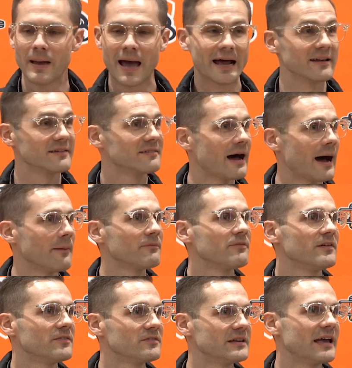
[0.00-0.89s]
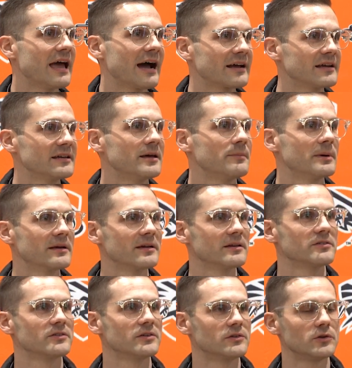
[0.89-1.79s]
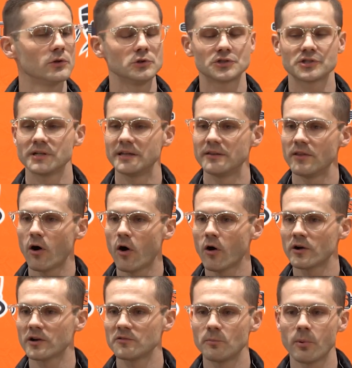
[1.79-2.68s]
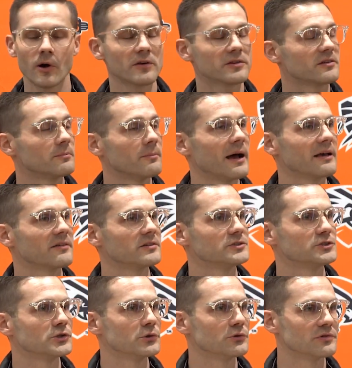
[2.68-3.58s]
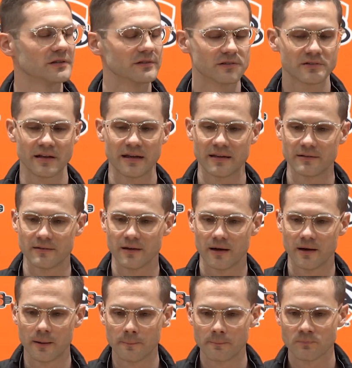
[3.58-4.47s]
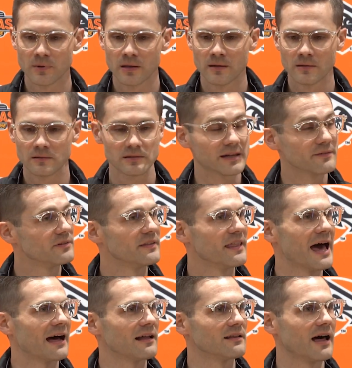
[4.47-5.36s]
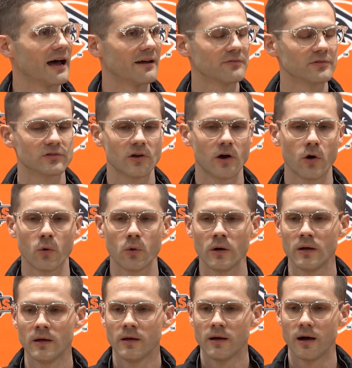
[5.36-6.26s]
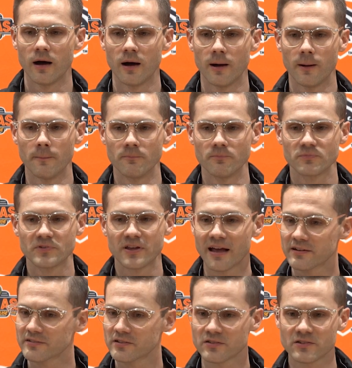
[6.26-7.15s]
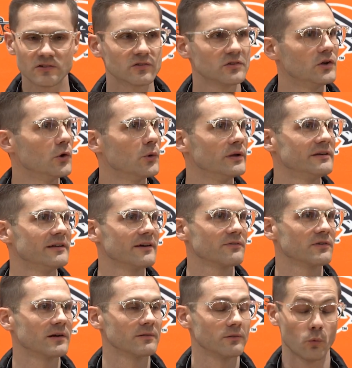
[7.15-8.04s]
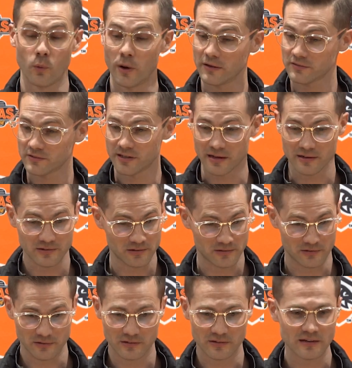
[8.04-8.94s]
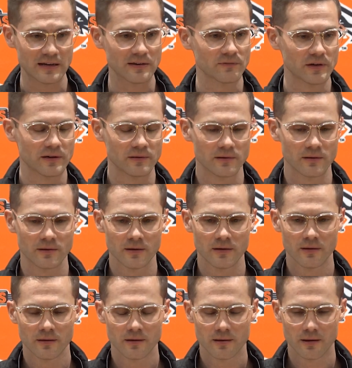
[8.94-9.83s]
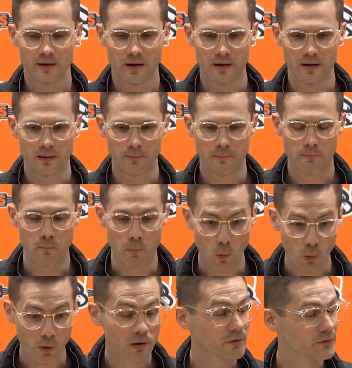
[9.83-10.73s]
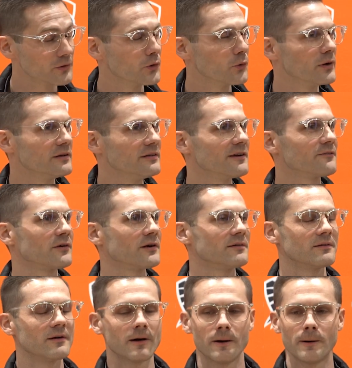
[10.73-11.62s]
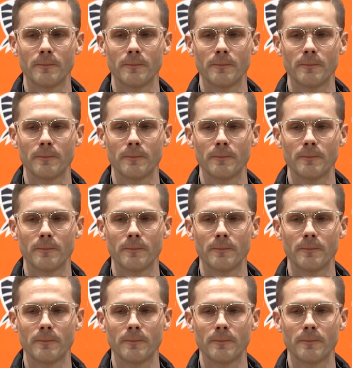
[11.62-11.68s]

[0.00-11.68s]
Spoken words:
at a top 50 academic institution in the heart of Boston, Massachusetts, and living that life. So Texas is new and different. West Texas is even more new and different.